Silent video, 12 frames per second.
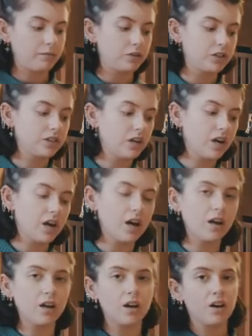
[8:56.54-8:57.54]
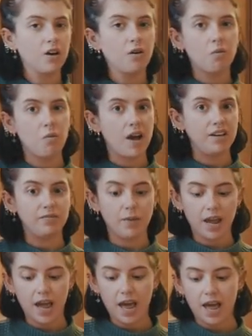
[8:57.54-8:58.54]
I'm just gonna wave
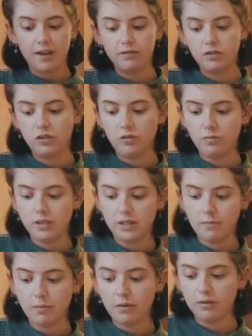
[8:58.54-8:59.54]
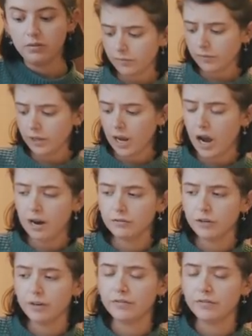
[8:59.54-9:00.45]
my hair super simple after